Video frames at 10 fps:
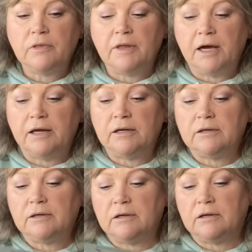that
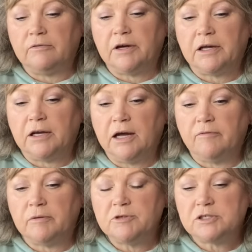if I can have
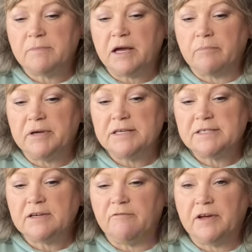him just make a piece
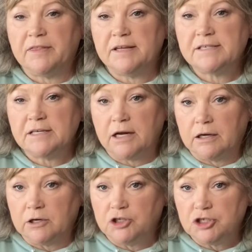to fit this and I
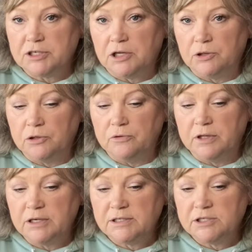could just glue
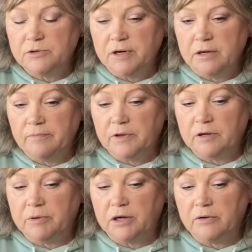this to it,
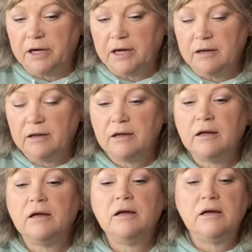it'd be okay.
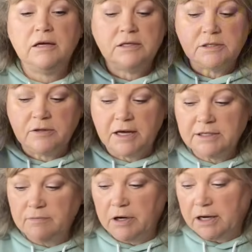So
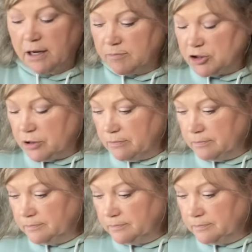that's one option.